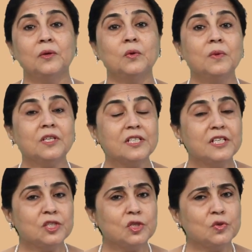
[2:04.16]
You must
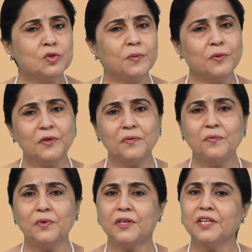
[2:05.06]
listen to the poem
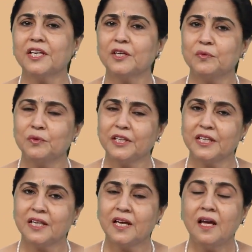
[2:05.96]
very
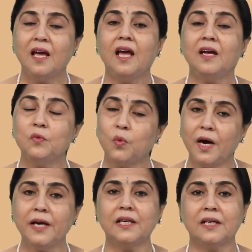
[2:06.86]
carefully, and
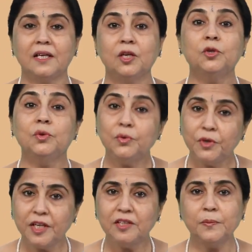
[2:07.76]
while you
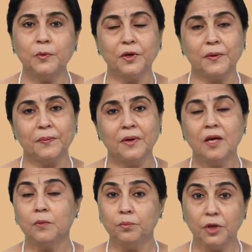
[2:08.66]
read the poem,
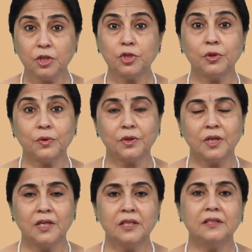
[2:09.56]
make sure
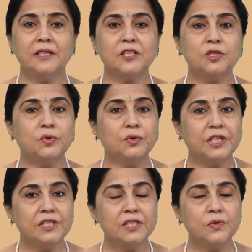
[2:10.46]
that you
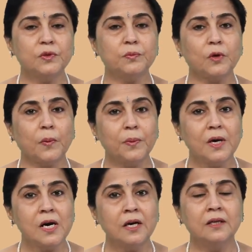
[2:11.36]
read it with
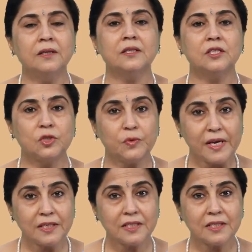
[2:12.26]
proper
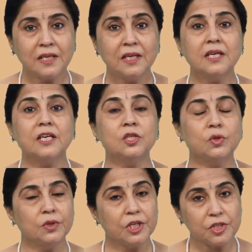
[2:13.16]
stress,
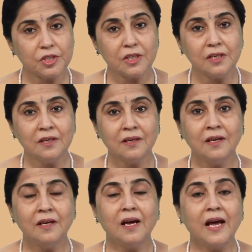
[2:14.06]
intonation,
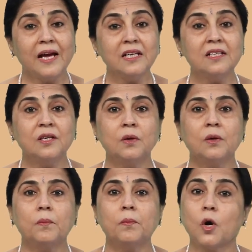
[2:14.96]
and
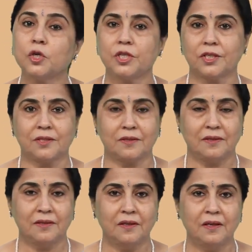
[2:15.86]
pauses.
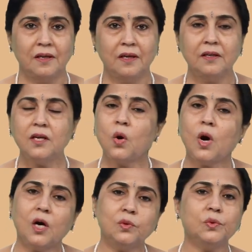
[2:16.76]
Now,
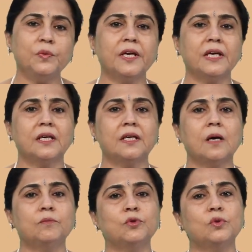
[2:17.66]
how do we
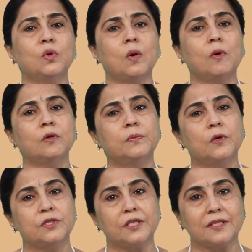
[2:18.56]
come to know about
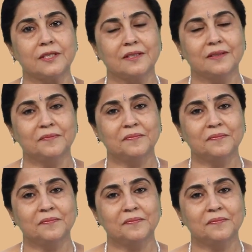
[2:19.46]
pauses?